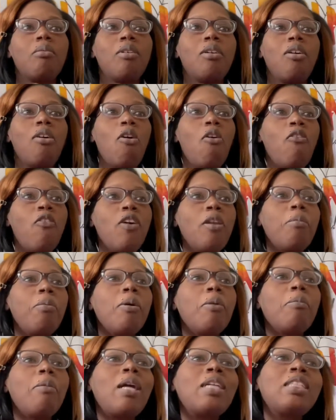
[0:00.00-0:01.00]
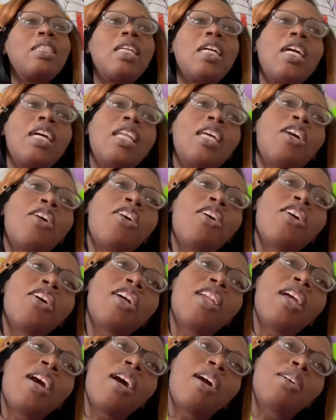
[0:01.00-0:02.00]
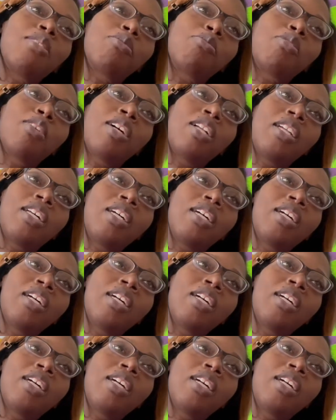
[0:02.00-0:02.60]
Who finna put my son in girl clothes? Really?